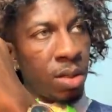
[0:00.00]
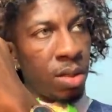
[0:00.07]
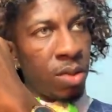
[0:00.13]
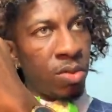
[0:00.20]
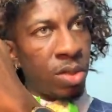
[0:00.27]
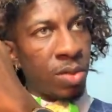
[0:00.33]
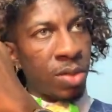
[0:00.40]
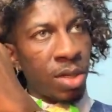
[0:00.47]

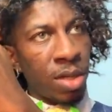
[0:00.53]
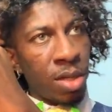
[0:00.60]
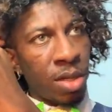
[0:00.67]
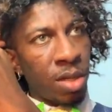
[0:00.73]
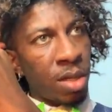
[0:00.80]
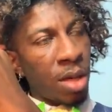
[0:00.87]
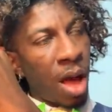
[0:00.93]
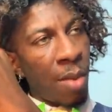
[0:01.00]
You see what I'm saying?
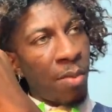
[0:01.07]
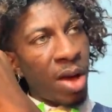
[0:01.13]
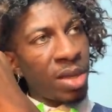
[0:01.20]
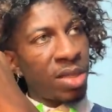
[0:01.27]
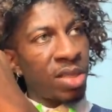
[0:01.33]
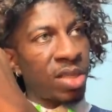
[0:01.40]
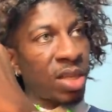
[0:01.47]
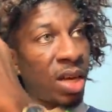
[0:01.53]
I might
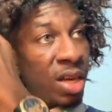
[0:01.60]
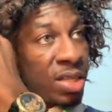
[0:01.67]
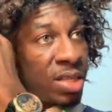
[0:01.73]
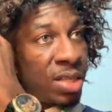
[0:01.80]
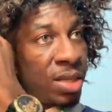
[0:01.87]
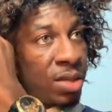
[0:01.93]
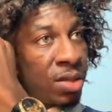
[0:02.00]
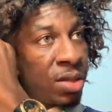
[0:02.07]
discuss
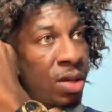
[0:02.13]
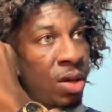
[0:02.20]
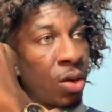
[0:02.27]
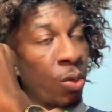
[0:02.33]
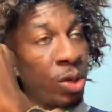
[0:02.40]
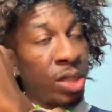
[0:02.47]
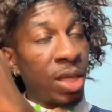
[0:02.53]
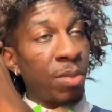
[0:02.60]
it
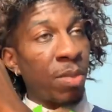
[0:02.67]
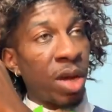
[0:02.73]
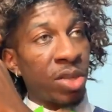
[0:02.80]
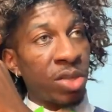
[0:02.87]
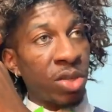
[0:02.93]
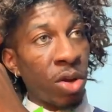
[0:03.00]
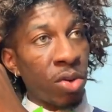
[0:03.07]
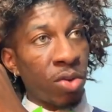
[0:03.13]
within my
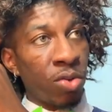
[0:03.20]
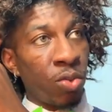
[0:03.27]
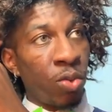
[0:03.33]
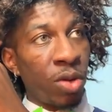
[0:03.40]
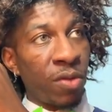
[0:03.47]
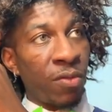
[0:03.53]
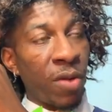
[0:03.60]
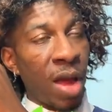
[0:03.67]
circle
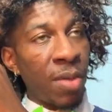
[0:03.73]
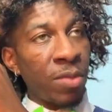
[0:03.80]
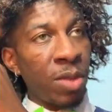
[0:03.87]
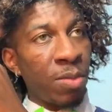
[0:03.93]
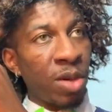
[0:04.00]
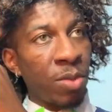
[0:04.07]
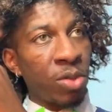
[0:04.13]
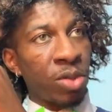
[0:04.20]
with family
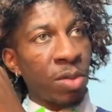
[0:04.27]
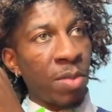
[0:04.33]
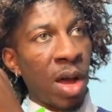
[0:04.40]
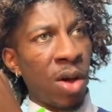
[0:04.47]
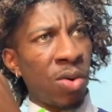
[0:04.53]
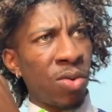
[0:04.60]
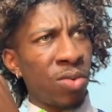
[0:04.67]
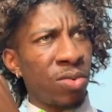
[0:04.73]
members
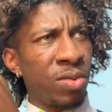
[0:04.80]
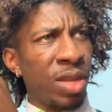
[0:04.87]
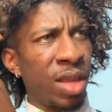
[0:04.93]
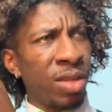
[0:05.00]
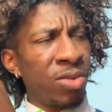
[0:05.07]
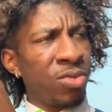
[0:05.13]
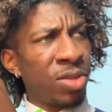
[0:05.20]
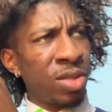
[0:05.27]
about, oh,
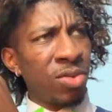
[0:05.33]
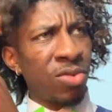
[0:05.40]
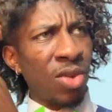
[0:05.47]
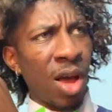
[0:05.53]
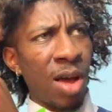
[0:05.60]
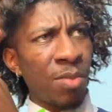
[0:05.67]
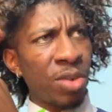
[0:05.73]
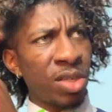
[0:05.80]
you saw you
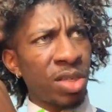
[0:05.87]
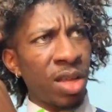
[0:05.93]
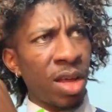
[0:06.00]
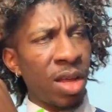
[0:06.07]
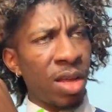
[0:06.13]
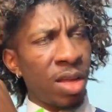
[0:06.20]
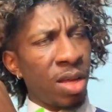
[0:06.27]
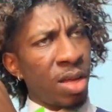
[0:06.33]
saw how much
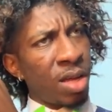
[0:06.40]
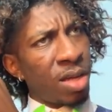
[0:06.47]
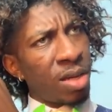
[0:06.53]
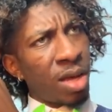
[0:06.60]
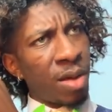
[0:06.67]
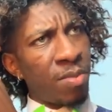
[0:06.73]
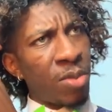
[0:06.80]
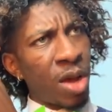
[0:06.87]
that
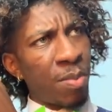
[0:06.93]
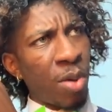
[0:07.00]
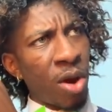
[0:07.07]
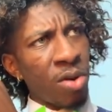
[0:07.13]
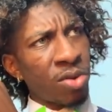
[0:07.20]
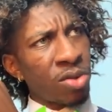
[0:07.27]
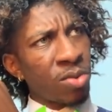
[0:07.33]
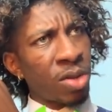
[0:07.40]
that that
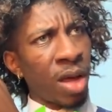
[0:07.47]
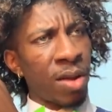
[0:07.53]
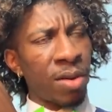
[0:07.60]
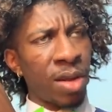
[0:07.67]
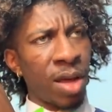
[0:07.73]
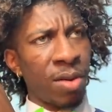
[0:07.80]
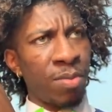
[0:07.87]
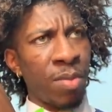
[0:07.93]
purse
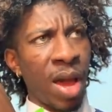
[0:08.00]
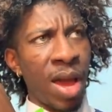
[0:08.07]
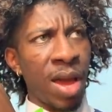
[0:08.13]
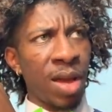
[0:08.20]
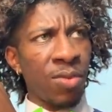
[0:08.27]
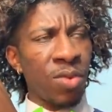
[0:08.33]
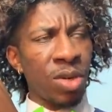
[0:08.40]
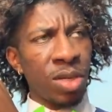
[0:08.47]
that that
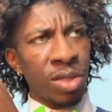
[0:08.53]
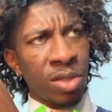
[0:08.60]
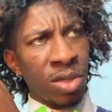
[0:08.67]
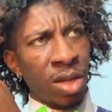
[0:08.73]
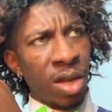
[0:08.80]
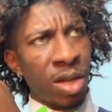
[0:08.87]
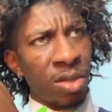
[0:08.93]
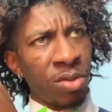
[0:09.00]
bag was, or
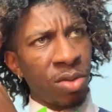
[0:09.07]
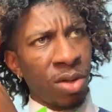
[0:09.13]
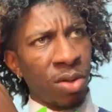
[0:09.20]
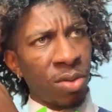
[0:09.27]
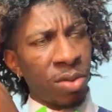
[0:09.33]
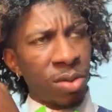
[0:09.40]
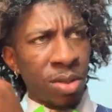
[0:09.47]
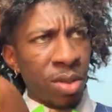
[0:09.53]
that you know,